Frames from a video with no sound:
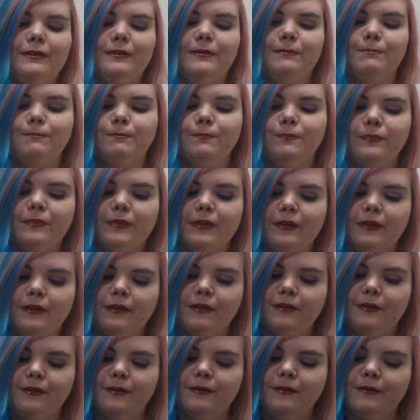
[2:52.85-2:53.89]

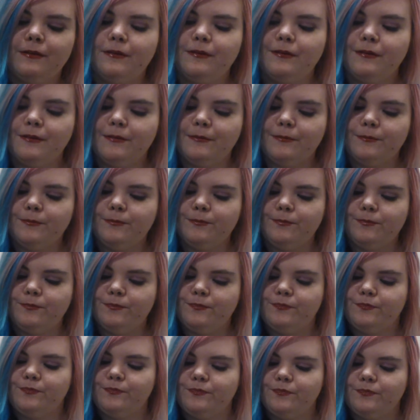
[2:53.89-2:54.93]

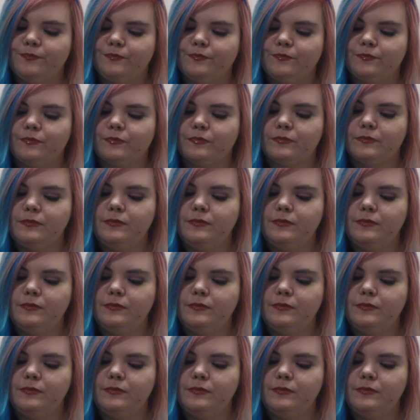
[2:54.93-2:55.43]
[no speech]